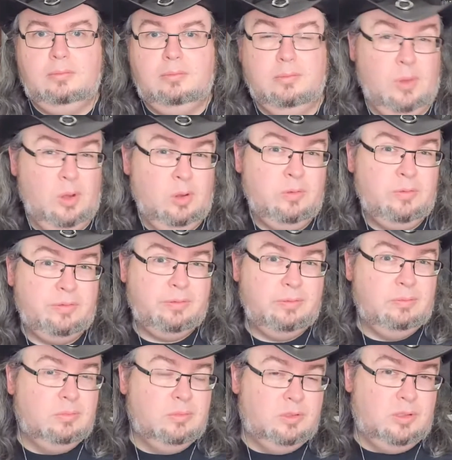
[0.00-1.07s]
move
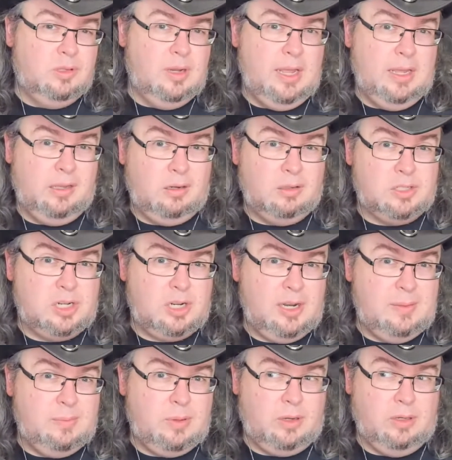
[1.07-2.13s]

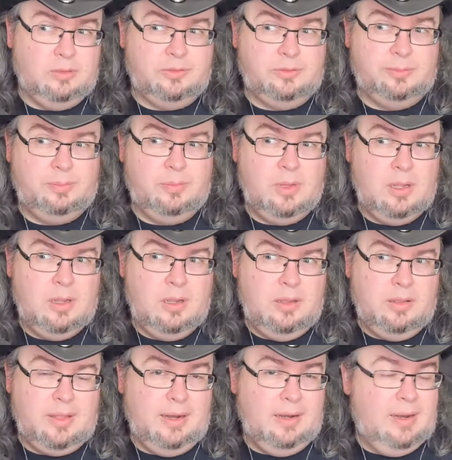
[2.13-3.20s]
ecologically, because
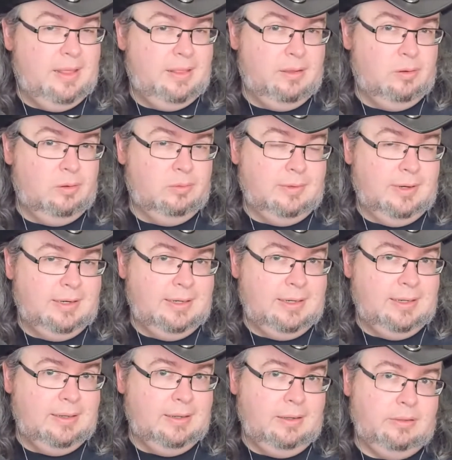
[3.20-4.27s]
that leather
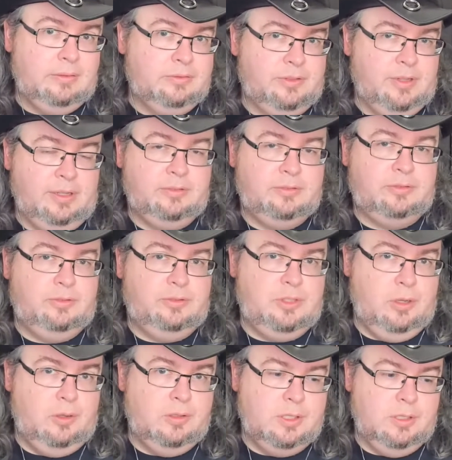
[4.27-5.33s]
already exists
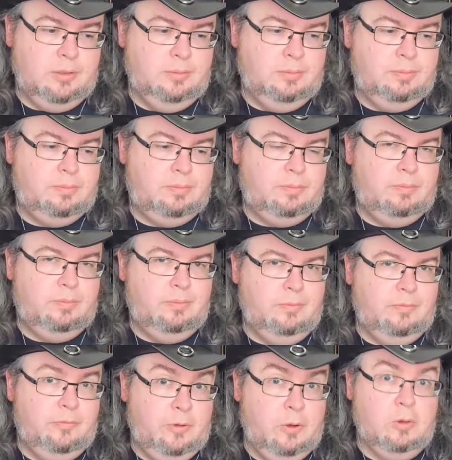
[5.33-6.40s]
due to
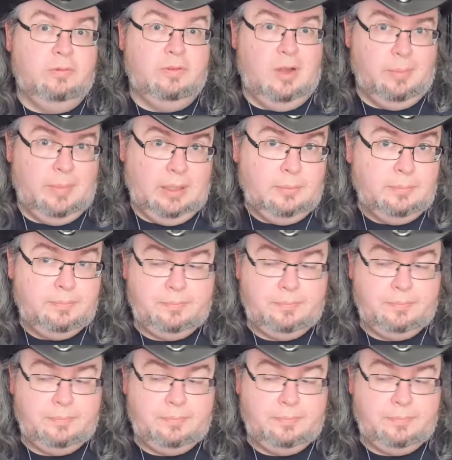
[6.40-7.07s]
food farming.